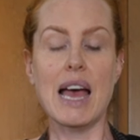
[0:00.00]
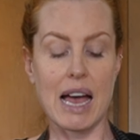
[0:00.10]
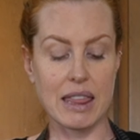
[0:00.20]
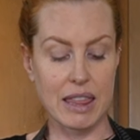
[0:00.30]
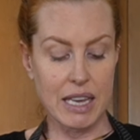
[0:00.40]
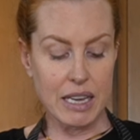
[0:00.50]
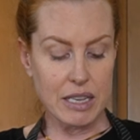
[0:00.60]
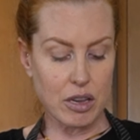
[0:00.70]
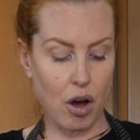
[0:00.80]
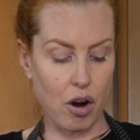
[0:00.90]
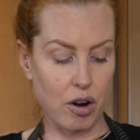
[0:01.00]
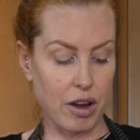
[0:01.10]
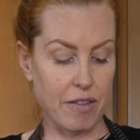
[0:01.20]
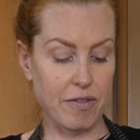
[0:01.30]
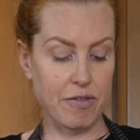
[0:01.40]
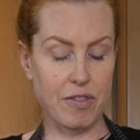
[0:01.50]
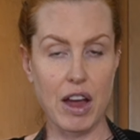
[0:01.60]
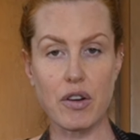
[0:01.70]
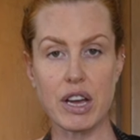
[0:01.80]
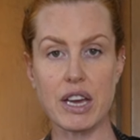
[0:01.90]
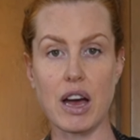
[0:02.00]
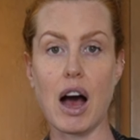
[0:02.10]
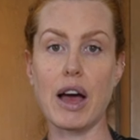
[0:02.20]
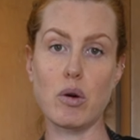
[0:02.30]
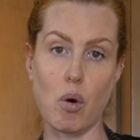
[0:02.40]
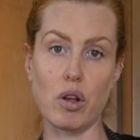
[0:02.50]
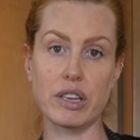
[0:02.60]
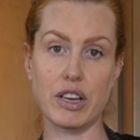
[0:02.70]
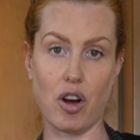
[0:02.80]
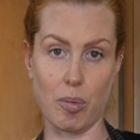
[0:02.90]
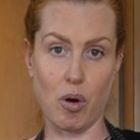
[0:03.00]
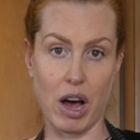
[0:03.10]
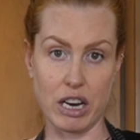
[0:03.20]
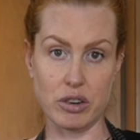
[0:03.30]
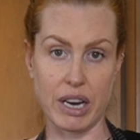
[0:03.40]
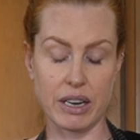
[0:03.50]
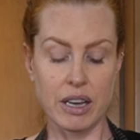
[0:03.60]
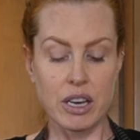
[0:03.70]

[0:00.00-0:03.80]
and these are a very high quality carbohydrate.